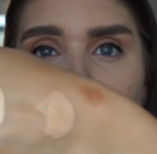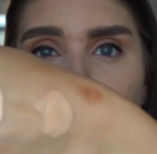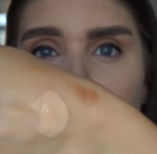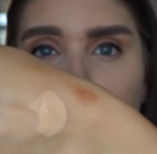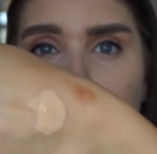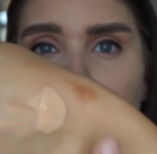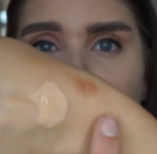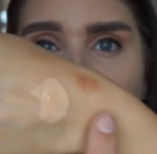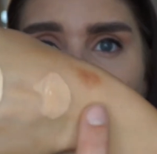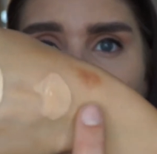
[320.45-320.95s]

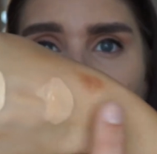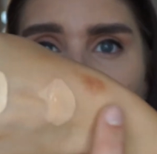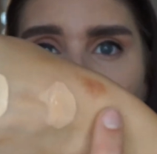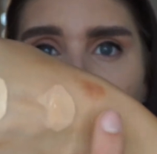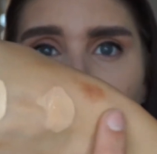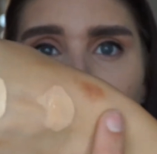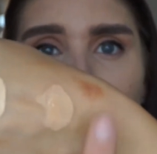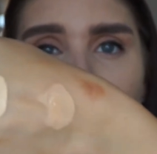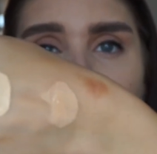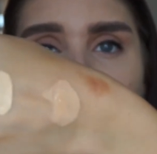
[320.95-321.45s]
Also, don't
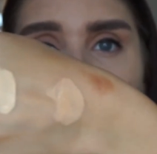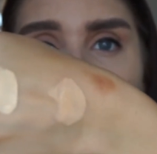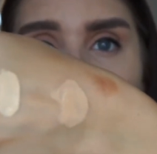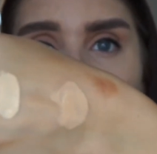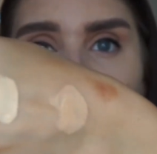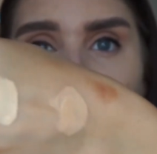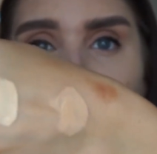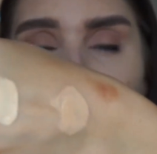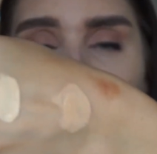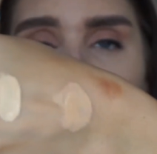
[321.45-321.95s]
mind my
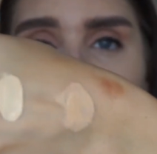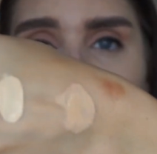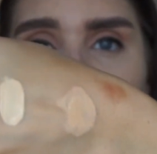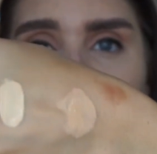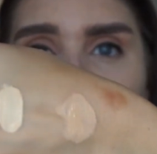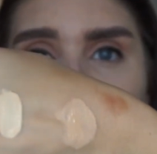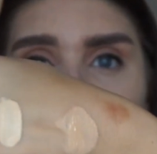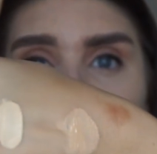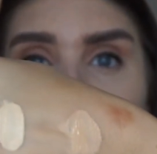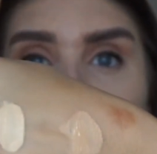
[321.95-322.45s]
burn on my
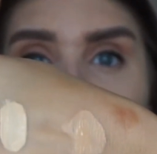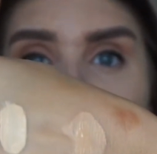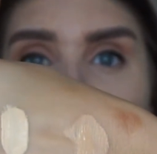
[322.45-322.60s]
hand.